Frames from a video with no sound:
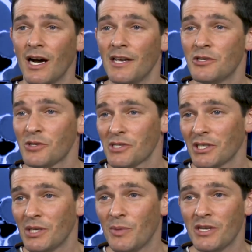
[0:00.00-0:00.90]

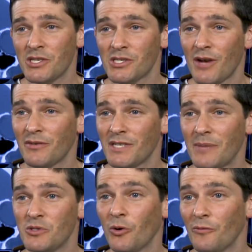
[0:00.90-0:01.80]
Interestingly, patients
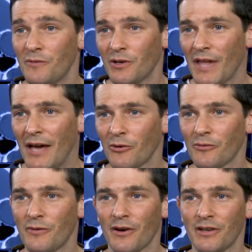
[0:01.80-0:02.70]
oftentimes don't feel that or
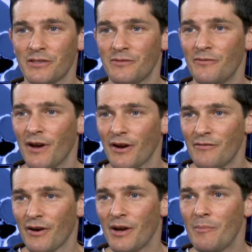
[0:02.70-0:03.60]

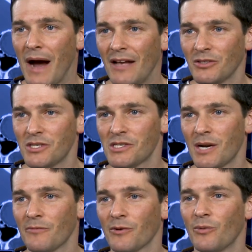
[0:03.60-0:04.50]
very mild
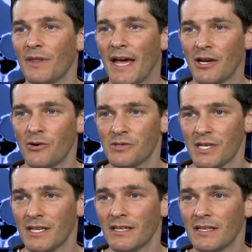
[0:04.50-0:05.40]
discomfort when that goes
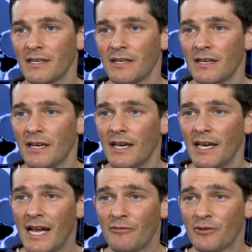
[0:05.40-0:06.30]
in.
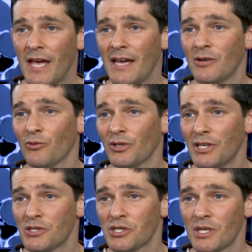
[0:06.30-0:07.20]
And after that, it
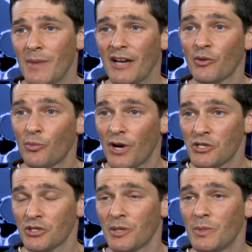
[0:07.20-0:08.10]
really is just a matter of
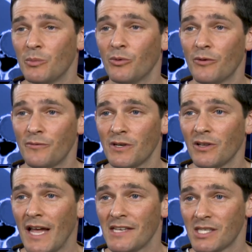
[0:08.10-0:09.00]
pressure that people will
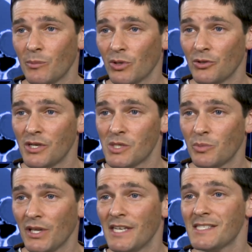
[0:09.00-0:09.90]
feel as the balloon is
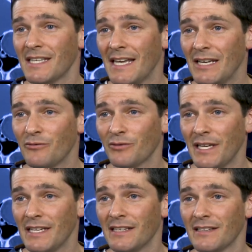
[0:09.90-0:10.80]
placed and then
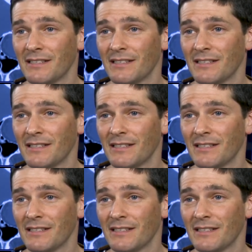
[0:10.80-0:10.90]
inflated.